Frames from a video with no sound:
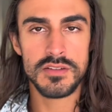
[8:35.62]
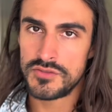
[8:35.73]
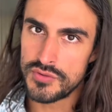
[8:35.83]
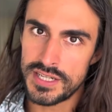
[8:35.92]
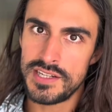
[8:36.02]

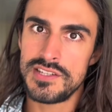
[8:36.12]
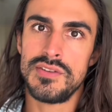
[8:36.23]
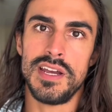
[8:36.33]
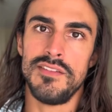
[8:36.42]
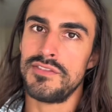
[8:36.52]
Drink it as you
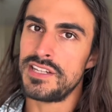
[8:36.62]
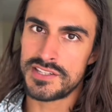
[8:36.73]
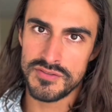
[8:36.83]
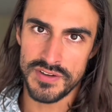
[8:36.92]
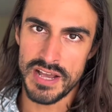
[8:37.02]
can. If it takes
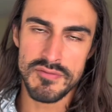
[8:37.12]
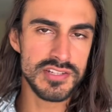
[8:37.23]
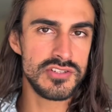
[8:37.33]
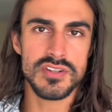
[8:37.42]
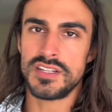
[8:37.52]
you 5 minutes
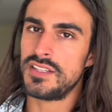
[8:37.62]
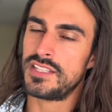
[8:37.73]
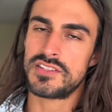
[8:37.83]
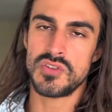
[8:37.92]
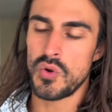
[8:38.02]
to drink it,
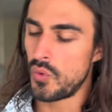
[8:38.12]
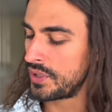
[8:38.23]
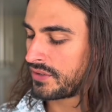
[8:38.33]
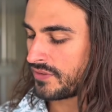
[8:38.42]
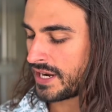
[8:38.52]
that's
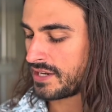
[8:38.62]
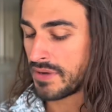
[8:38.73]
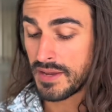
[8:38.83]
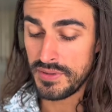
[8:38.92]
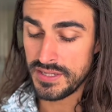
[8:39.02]
totally fine in my
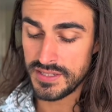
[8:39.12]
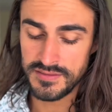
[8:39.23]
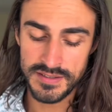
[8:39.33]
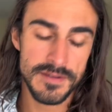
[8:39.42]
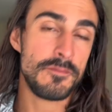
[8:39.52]
opinion,
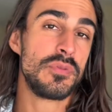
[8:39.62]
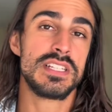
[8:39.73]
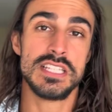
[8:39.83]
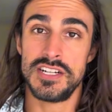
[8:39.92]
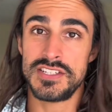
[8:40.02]
as
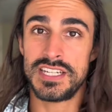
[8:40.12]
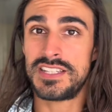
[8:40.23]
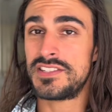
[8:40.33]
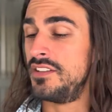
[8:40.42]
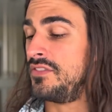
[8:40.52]
long as you get the
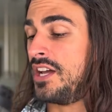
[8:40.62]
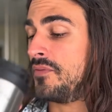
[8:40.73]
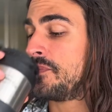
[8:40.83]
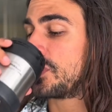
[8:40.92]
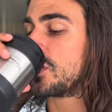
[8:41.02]
stuff down.
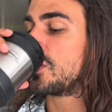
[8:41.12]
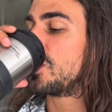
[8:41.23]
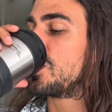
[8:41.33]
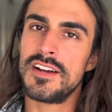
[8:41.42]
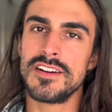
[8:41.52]

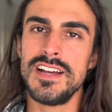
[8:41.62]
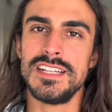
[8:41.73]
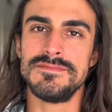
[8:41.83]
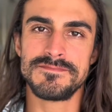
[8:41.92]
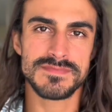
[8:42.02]
All right,
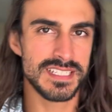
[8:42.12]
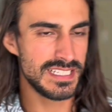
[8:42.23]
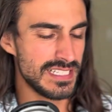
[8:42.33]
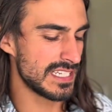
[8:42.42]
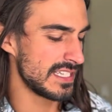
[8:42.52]

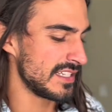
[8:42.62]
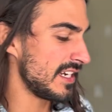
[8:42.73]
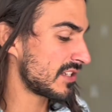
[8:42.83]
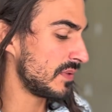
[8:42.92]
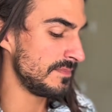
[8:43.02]
let's get to the next one.